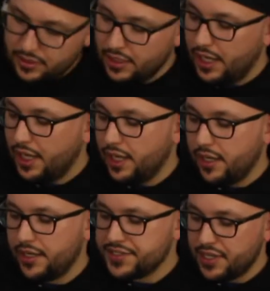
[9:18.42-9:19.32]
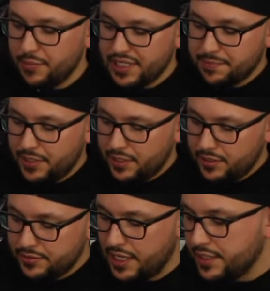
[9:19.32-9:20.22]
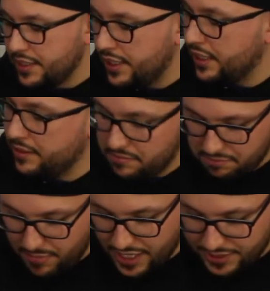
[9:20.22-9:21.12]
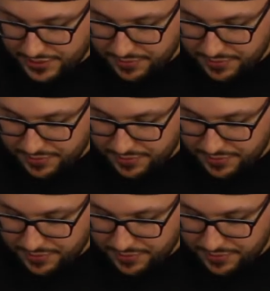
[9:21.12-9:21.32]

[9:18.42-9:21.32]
All-Star Baseball 99, Madden